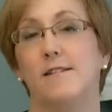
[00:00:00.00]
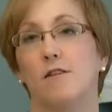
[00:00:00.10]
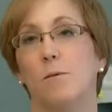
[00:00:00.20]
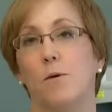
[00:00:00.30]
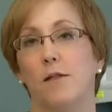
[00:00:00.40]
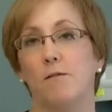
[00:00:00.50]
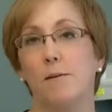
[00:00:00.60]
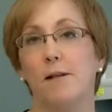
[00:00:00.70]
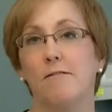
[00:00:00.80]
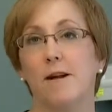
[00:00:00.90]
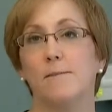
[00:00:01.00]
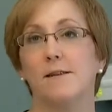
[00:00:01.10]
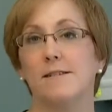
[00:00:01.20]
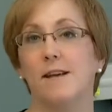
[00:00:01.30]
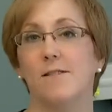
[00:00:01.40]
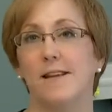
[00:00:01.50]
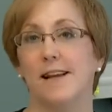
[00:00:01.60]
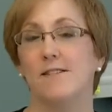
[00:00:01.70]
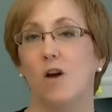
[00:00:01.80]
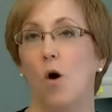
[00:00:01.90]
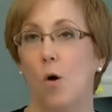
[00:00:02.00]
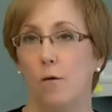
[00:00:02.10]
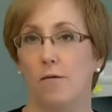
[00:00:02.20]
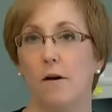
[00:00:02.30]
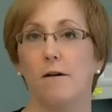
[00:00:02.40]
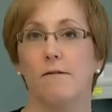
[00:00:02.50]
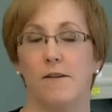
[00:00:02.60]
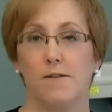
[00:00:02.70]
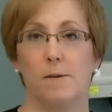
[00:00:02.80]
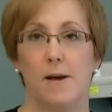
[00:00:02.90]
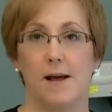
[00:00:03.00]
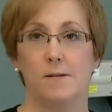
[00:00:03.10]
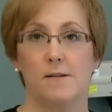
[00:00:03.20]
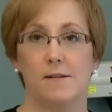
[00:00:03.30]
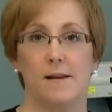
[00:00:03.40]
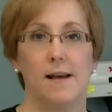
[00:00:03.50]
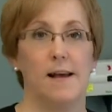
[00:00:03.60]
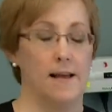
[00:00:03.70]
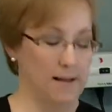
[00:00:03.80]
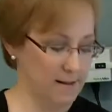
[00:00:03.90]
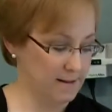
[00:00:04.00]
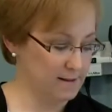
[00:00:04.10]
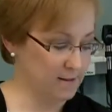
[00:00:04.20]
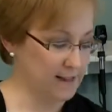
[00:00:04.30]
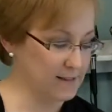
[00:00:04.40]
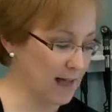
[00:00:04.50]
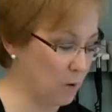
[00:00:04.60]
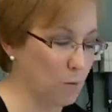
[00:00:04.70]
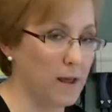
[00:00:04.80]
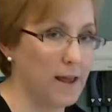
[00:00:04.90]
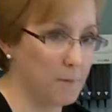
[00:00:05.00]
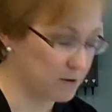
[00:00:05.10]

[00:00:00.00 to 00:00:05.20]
0.3 milligrams is given to kids over 50 pounds. So that's how we